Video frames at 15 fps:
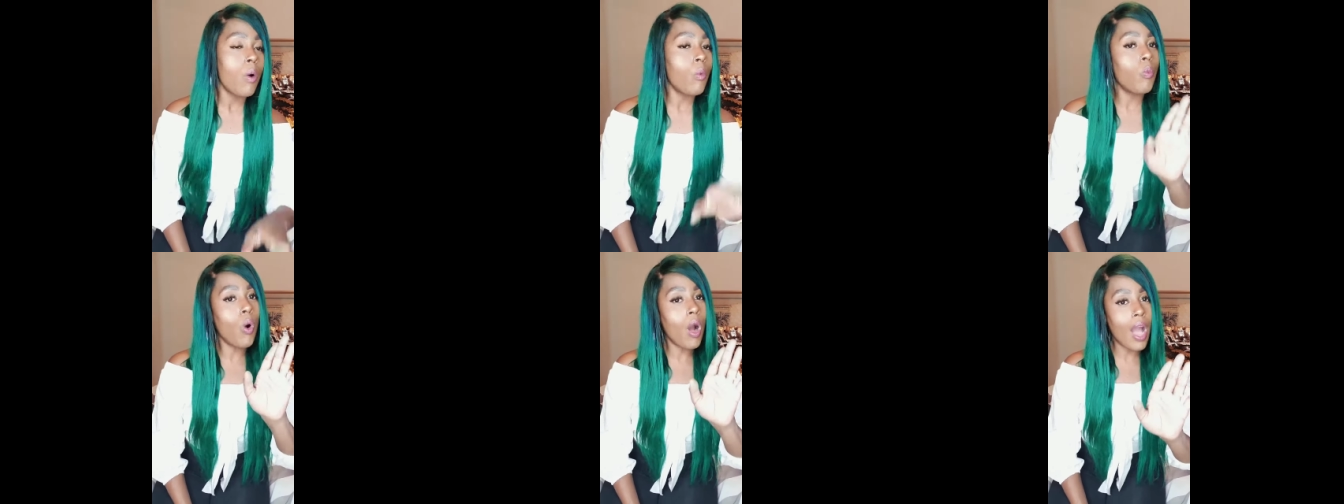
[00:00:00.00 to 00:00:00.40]

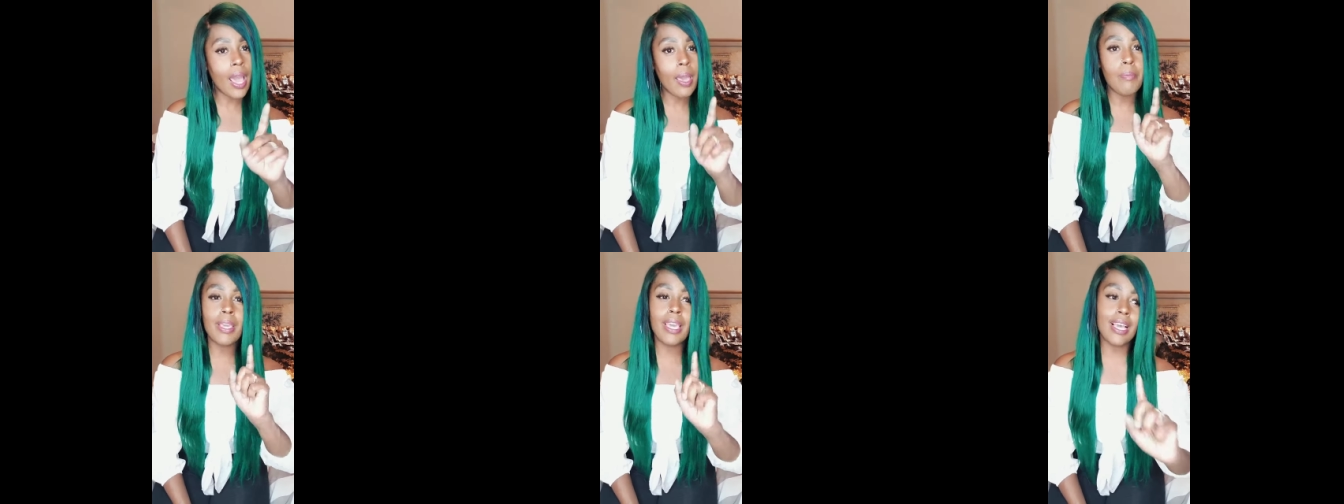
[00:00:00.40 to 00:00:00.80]

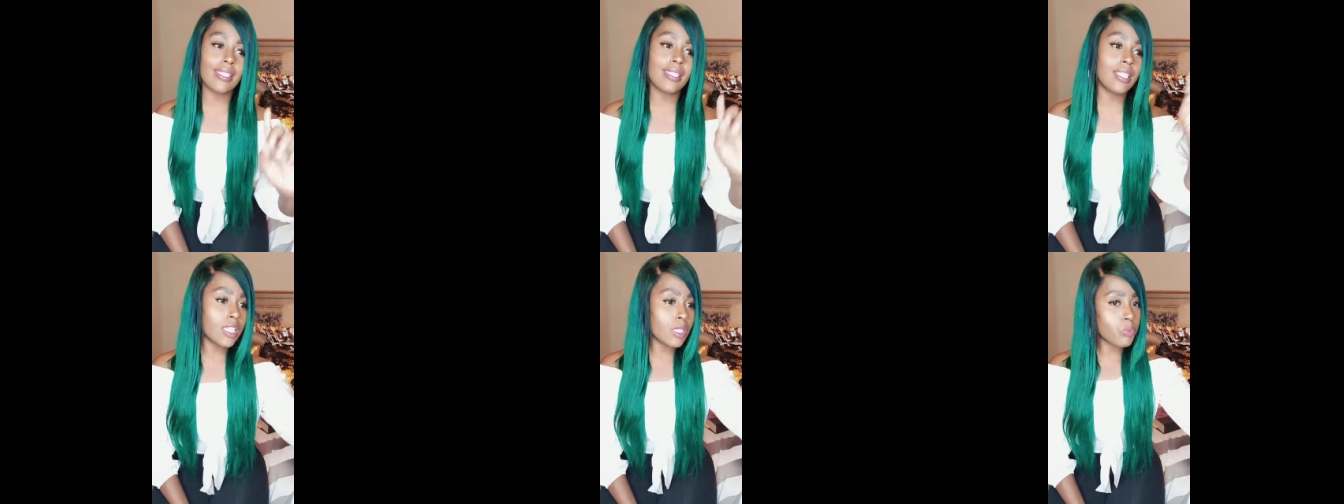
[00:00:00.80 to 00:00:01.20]
Why?
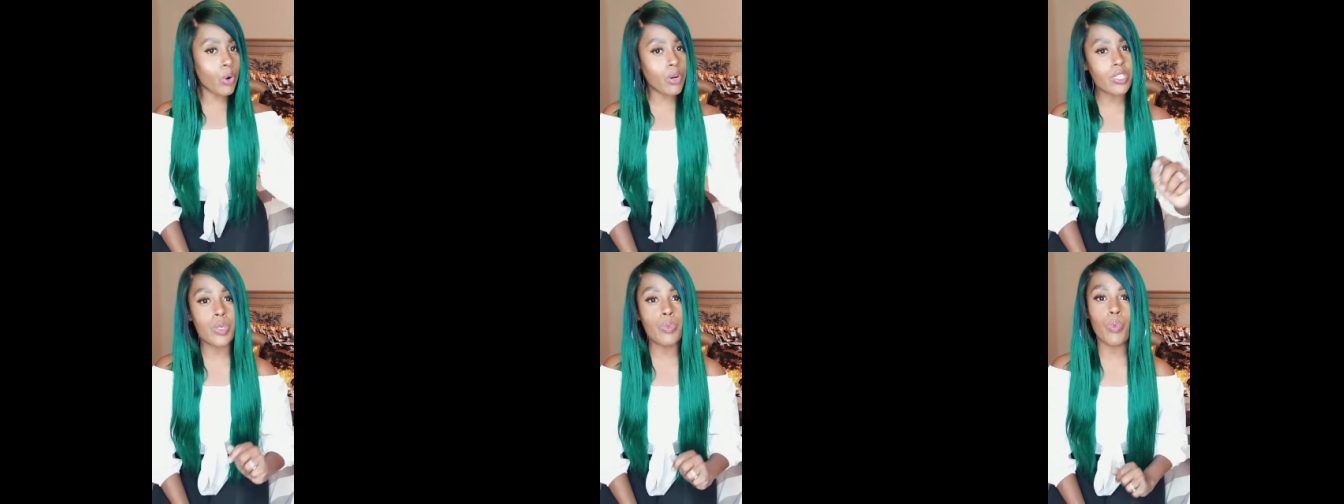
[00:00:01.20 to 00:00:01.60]
Because this
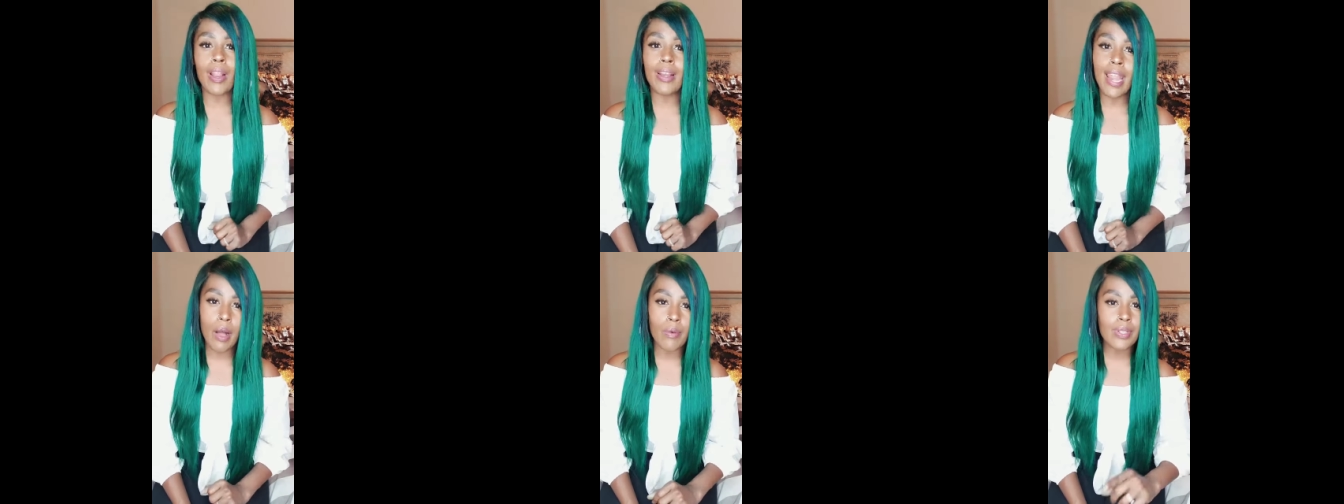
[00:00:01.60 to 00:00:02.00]
person
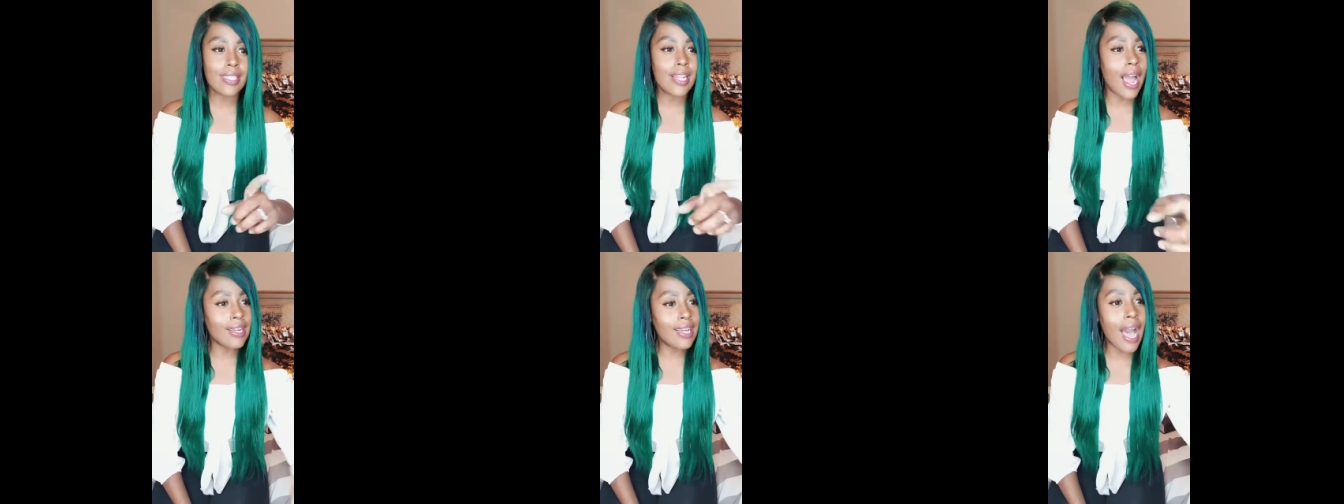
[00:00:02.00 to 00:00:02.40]
right now is
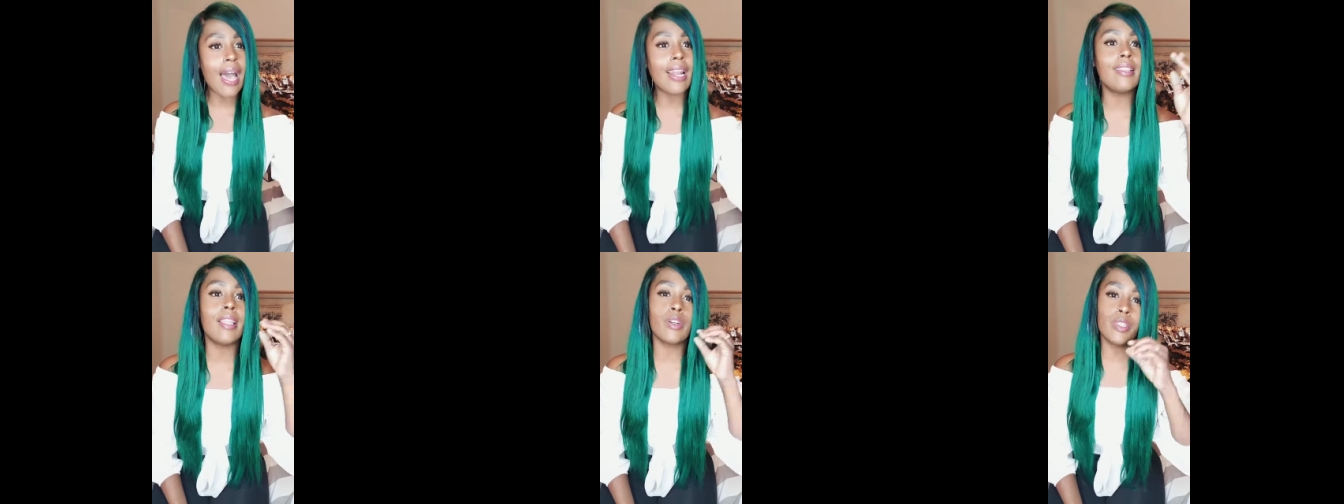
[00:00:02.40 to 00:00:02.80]
not
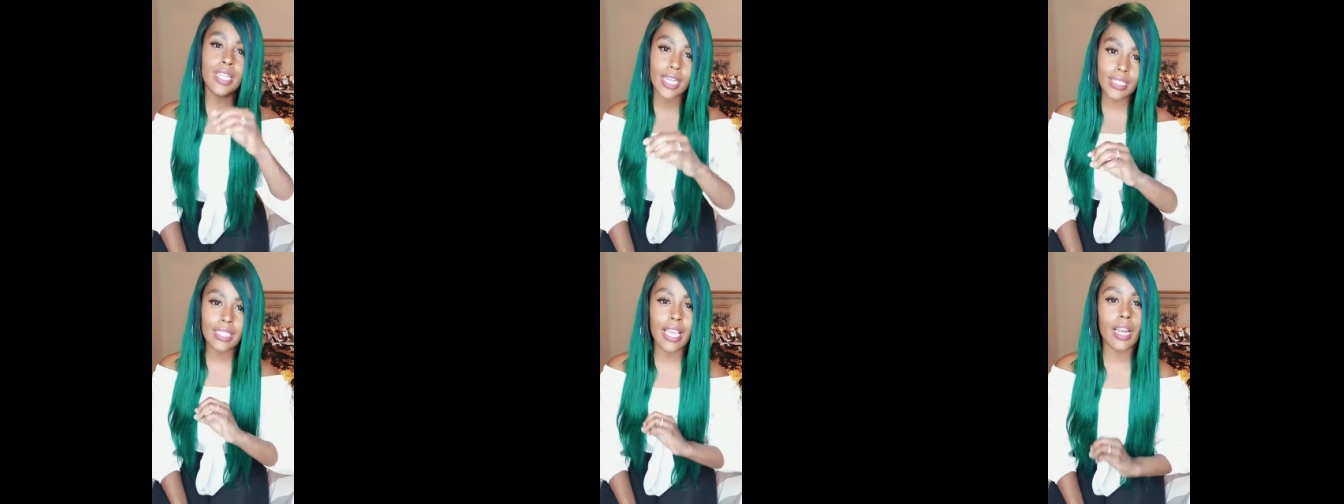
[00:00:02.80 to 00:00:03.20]
God and they're
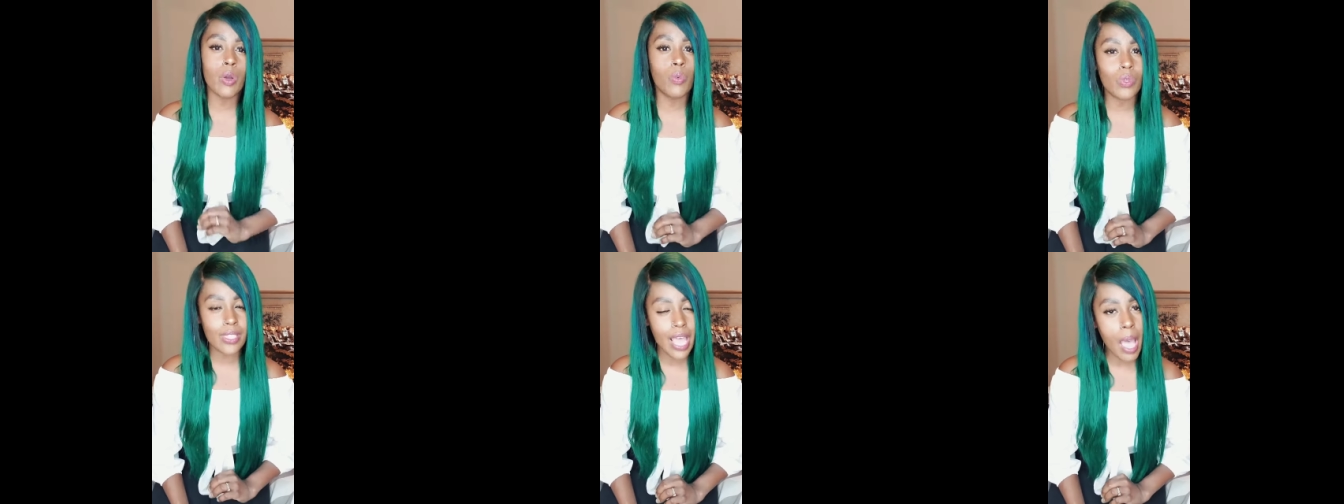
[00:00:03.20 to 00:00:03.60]

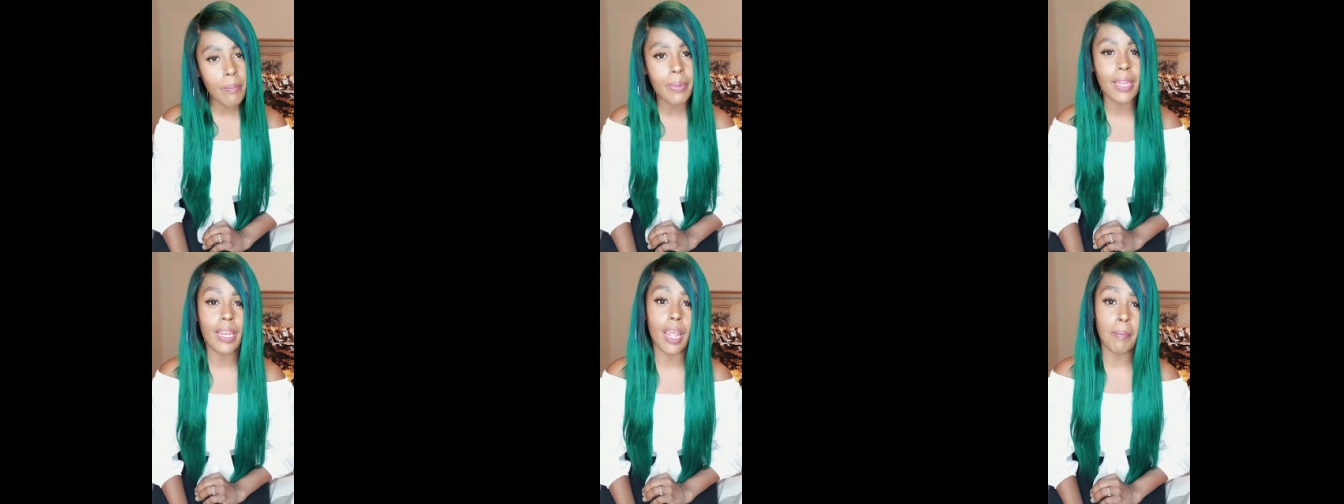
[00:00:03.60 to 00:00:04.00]
dictating what's
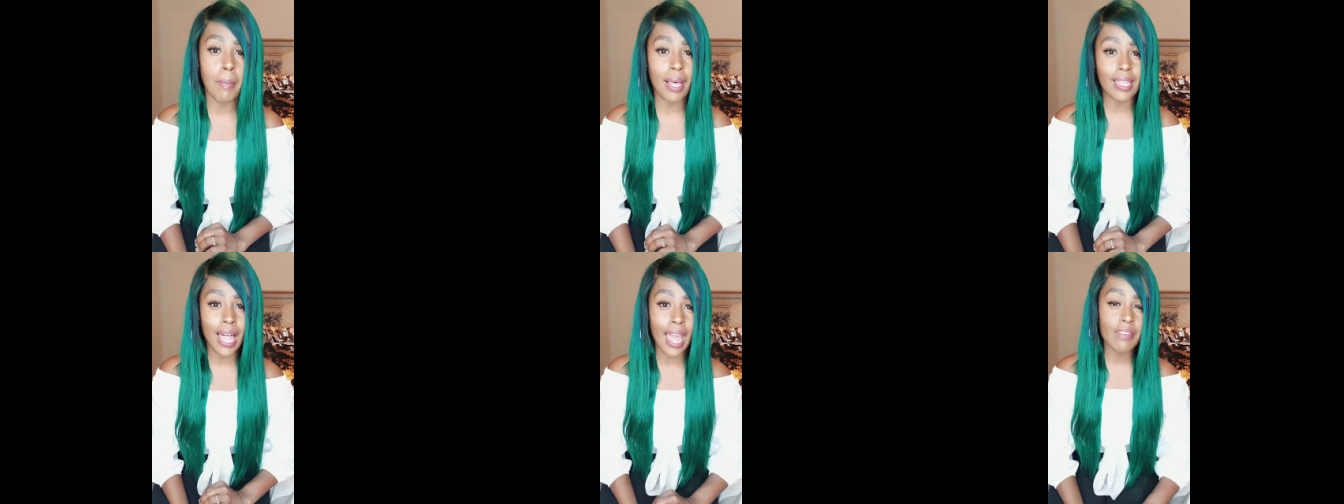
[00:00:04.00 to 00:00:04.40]
happening in
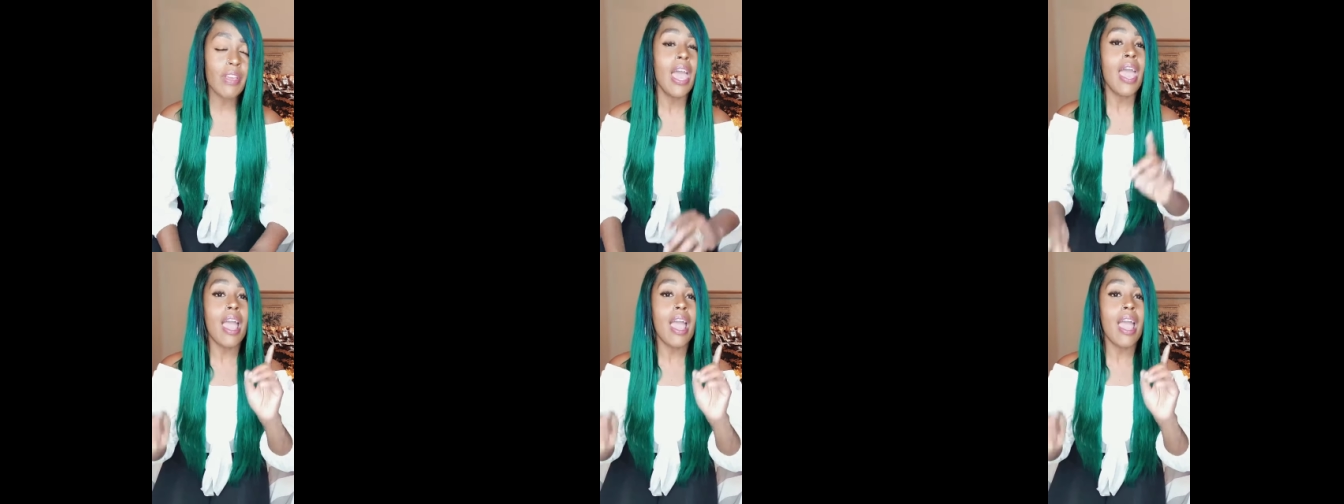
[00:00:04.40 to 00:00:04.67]
my life.